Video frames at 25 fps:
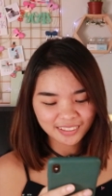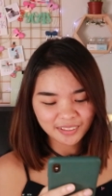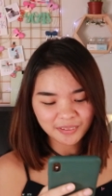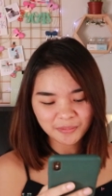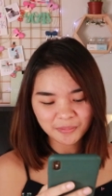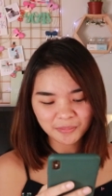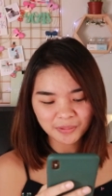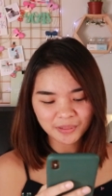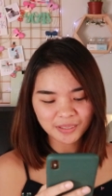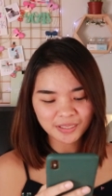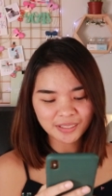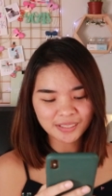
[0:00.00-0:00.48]

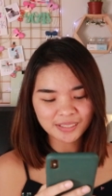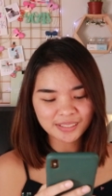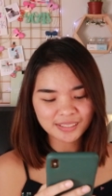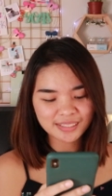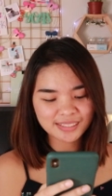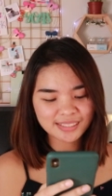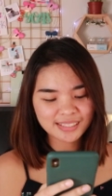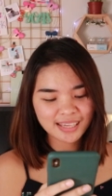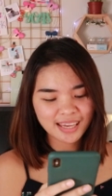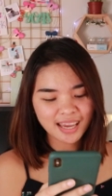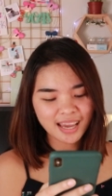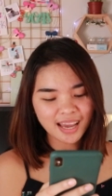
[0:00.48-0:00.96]

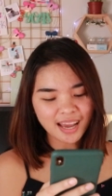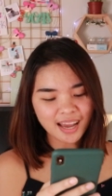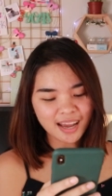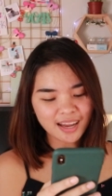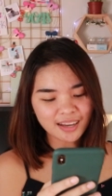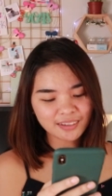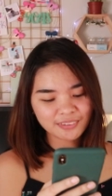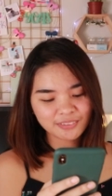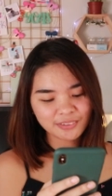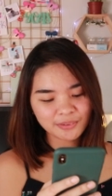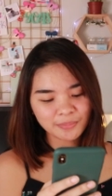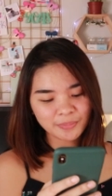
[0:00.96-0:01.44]
numbers,
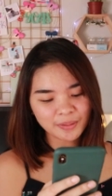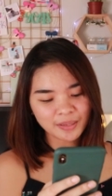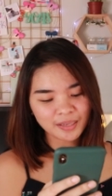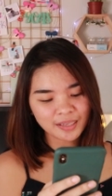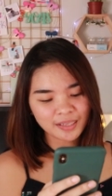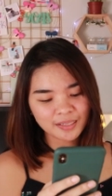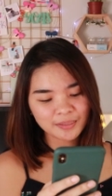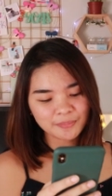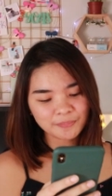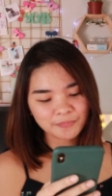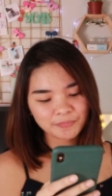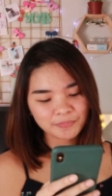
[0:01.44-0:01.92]

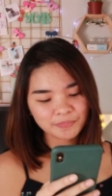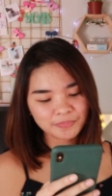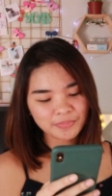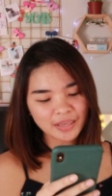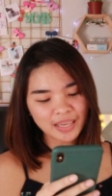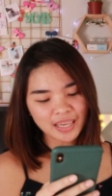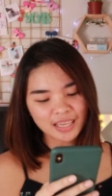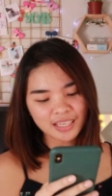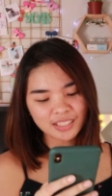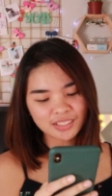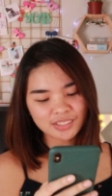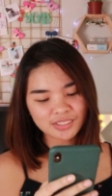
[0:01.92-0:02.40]
Acrobat,
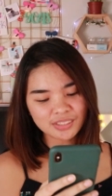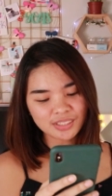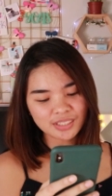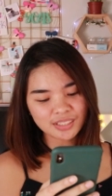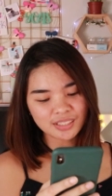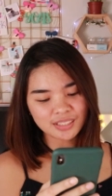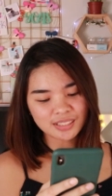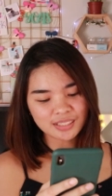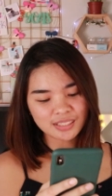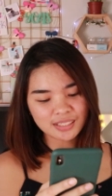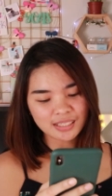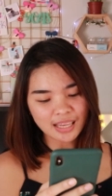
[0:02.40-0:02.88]

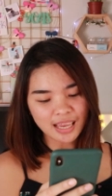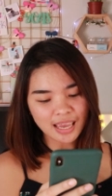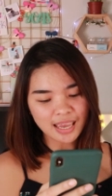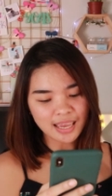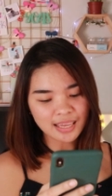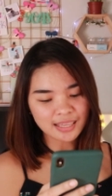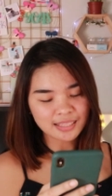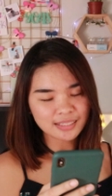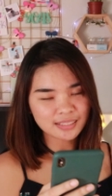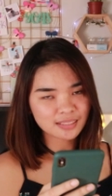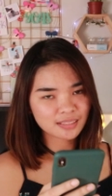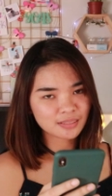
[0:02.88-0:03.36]
pages,
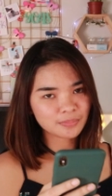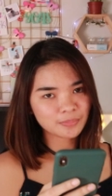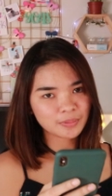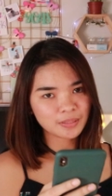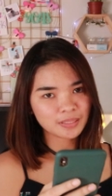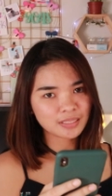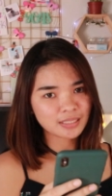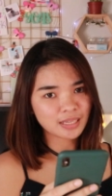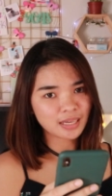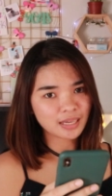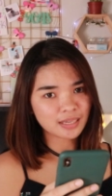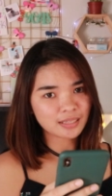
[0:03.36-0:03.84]
and
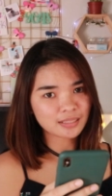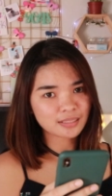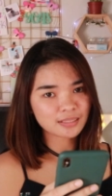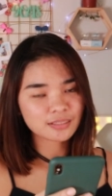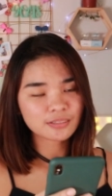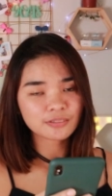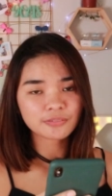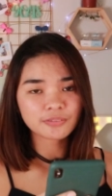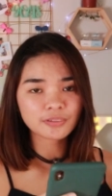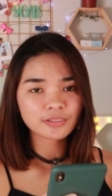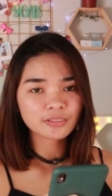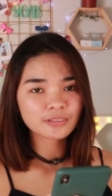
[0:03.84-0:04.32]
speed
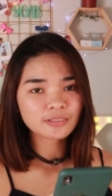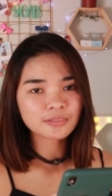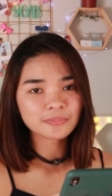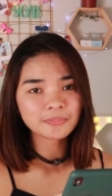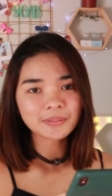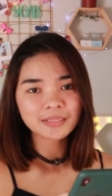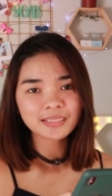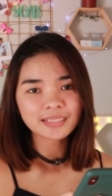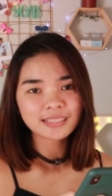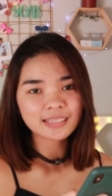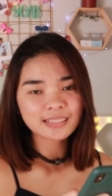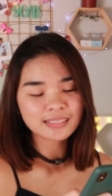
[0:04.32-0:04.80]
test. So for the
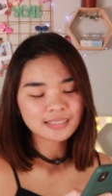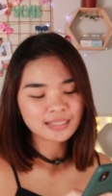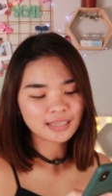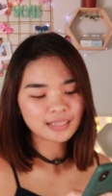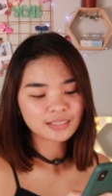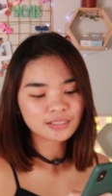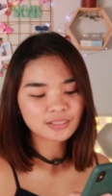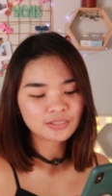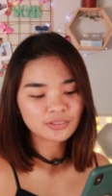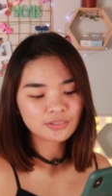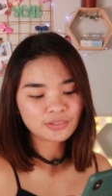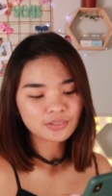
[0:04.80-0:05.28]
speed test,
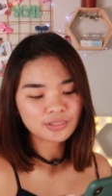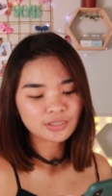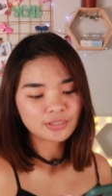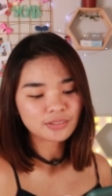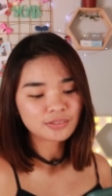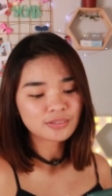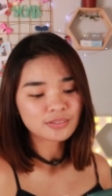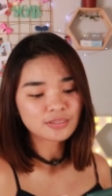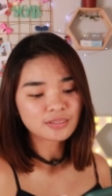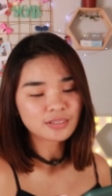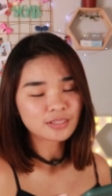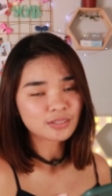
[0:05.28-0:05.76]
I do
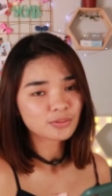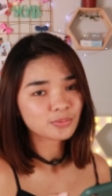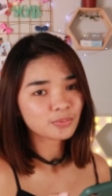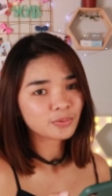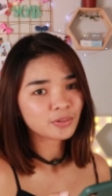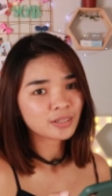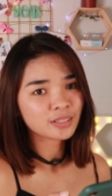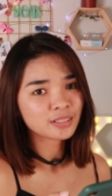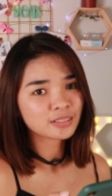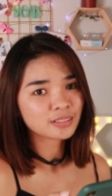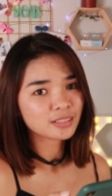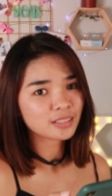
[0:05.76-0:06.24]
use this
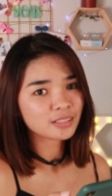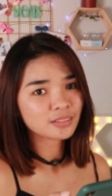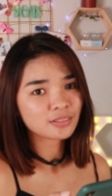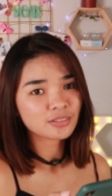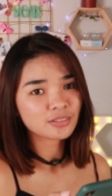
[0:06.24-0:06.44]
one.